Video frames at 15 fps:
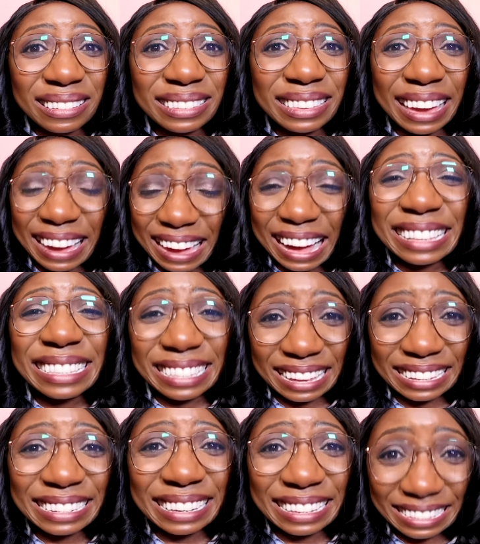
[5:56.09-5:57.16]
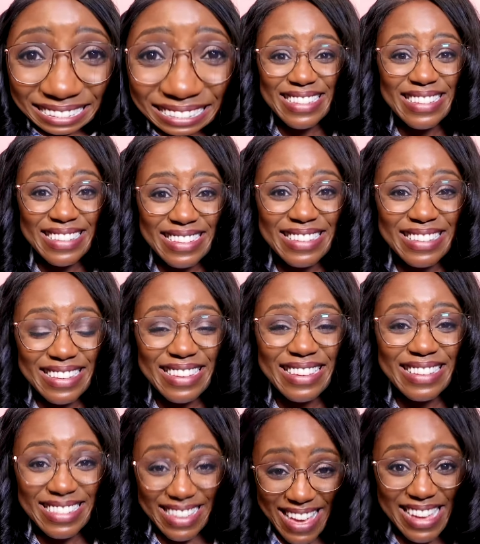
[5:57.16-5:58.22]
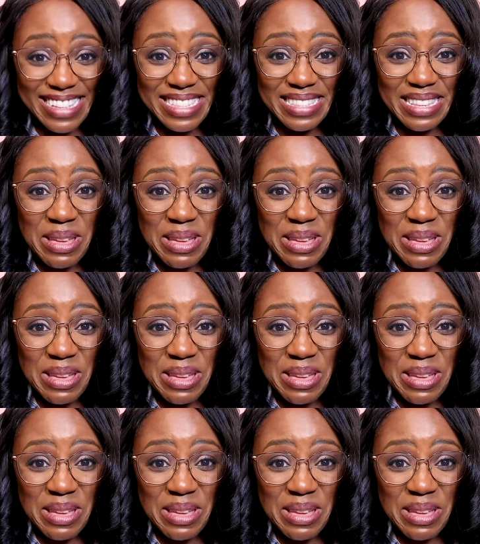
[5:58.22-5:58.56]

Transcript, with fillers: Yeah, I said it. Yes.